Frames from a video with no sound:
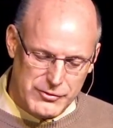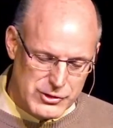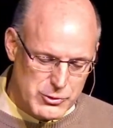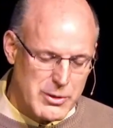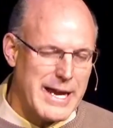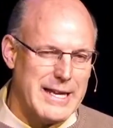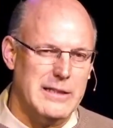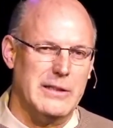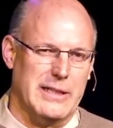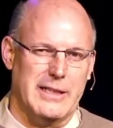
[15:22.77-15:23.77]

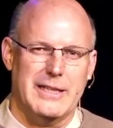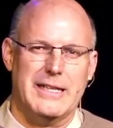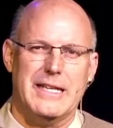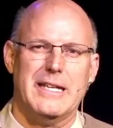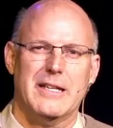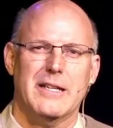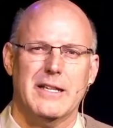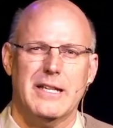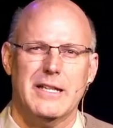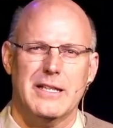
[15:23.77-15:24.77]
strangling and getting
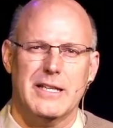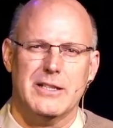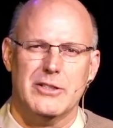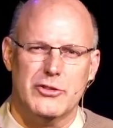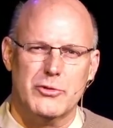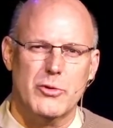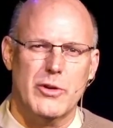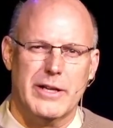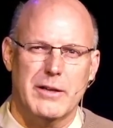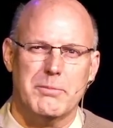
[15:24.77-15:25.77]
in and
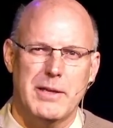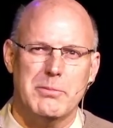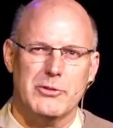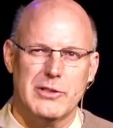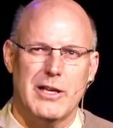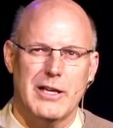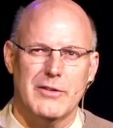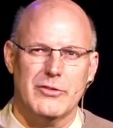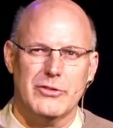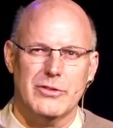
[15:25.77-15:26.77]
destroying people's
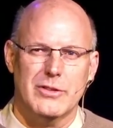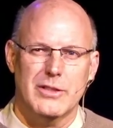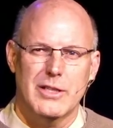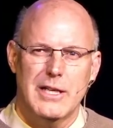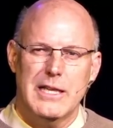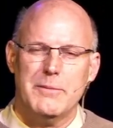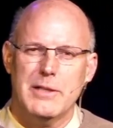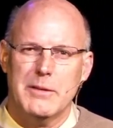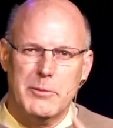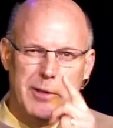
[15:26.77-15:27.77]
lives. Let
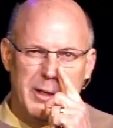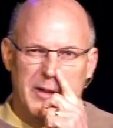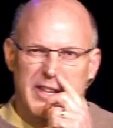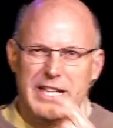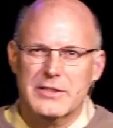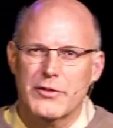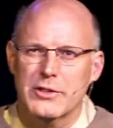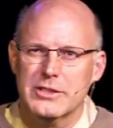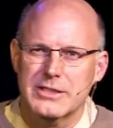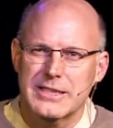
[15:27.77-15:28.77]
me read on the next
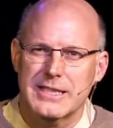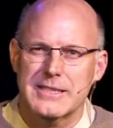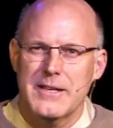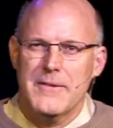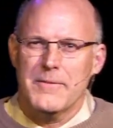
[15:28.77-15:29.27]
verse. It says,